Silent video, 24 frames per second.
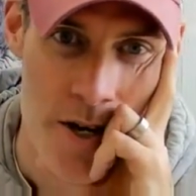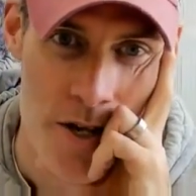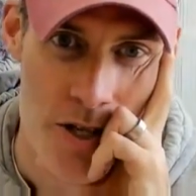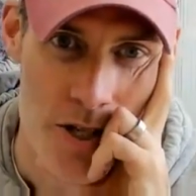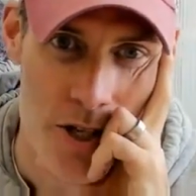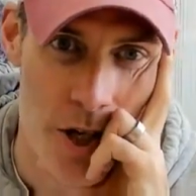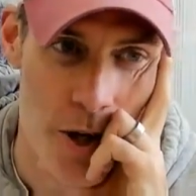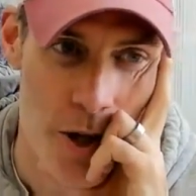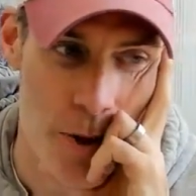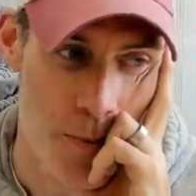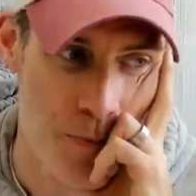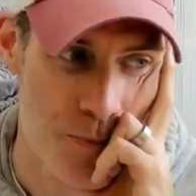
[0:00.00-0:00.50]

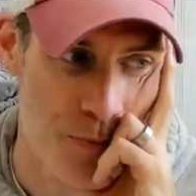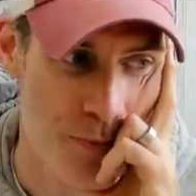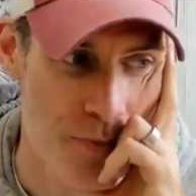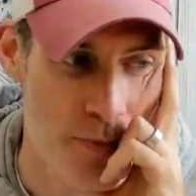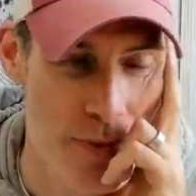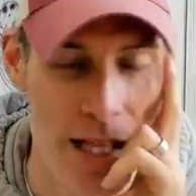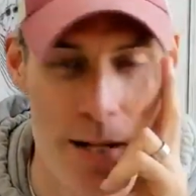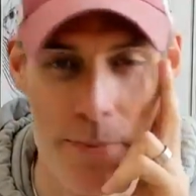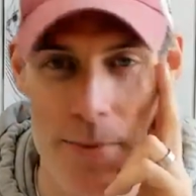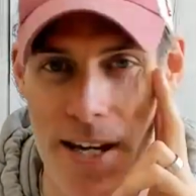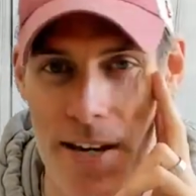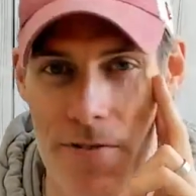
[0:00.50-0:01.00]
So
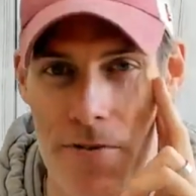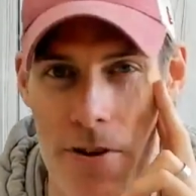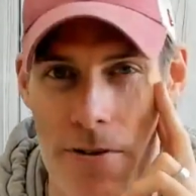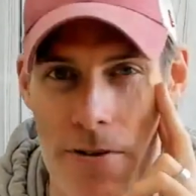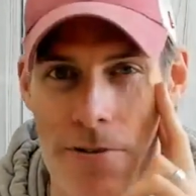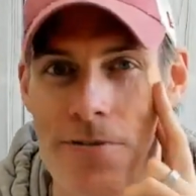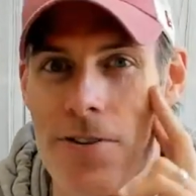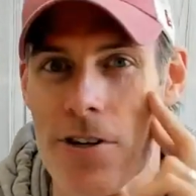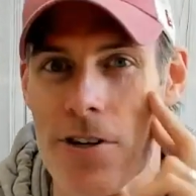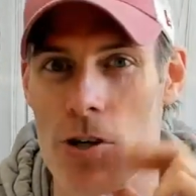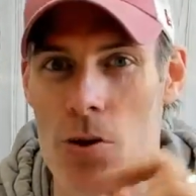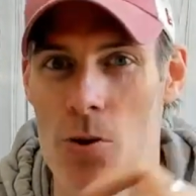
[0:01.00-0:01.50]
let me give you
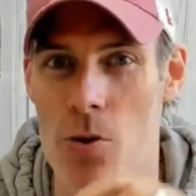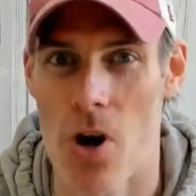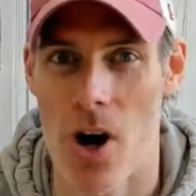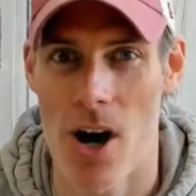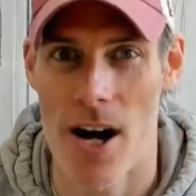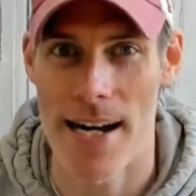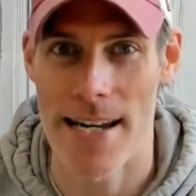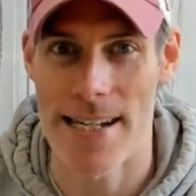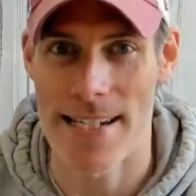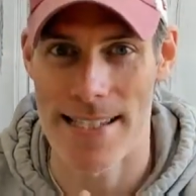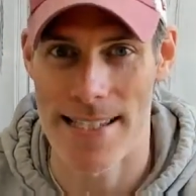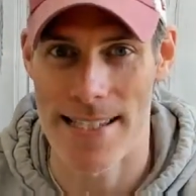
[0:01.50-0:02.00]
a few
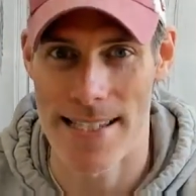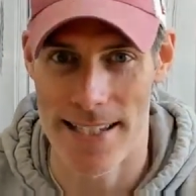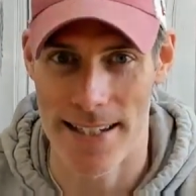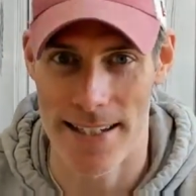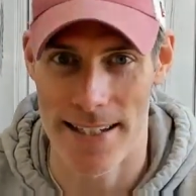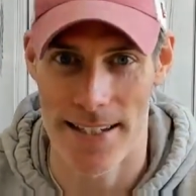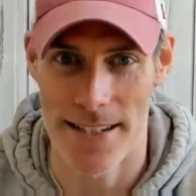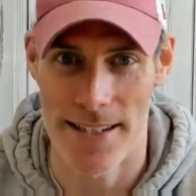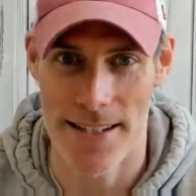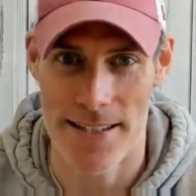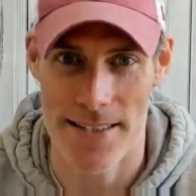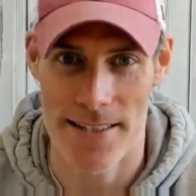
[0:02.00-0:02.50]

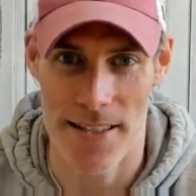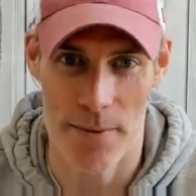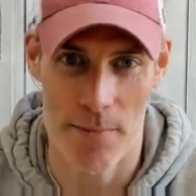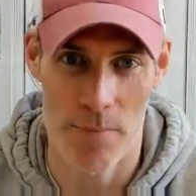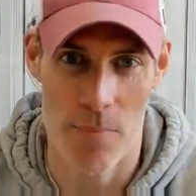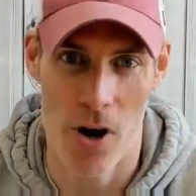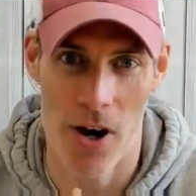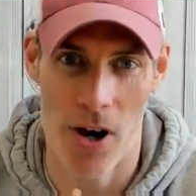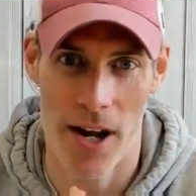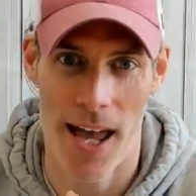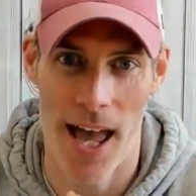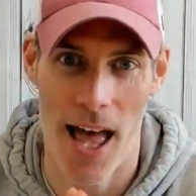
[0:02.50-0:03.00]
ideas that
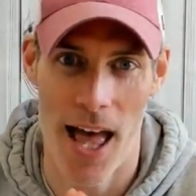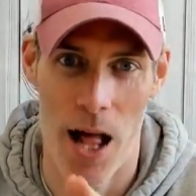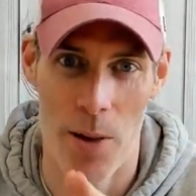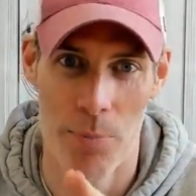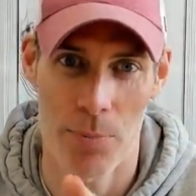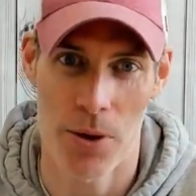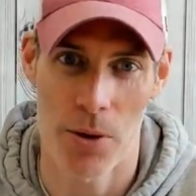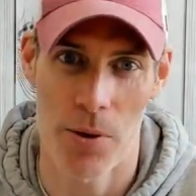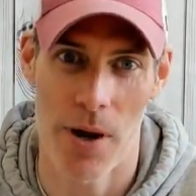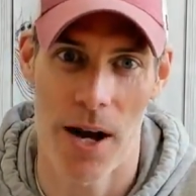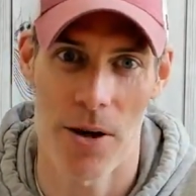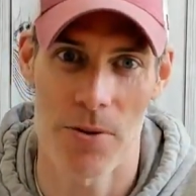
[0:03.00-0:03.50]
might
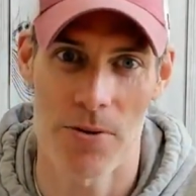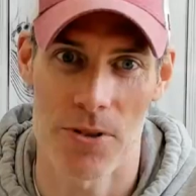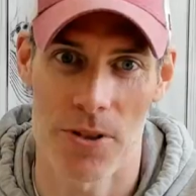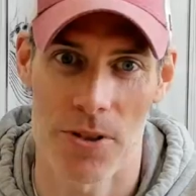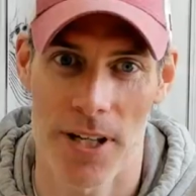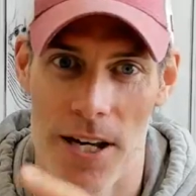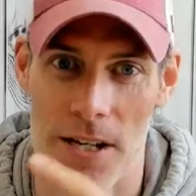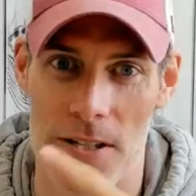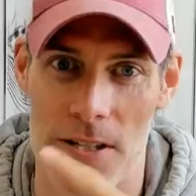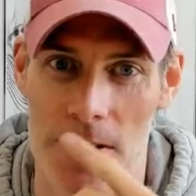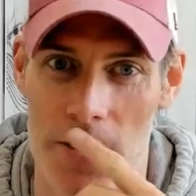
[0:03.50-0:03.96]
help you out, okay?